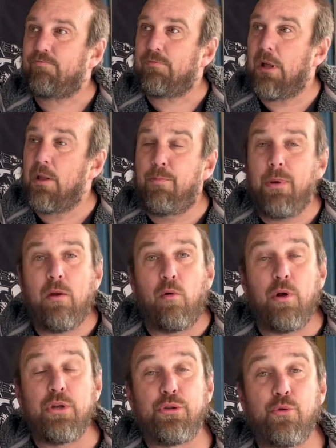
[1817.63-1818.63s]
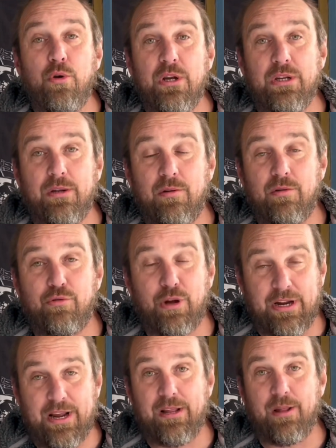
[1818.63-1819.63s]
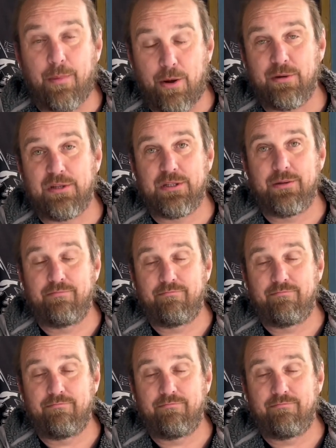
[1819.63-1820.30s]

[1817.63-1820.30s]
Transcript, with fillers: the beer I enjoyed drinking the most,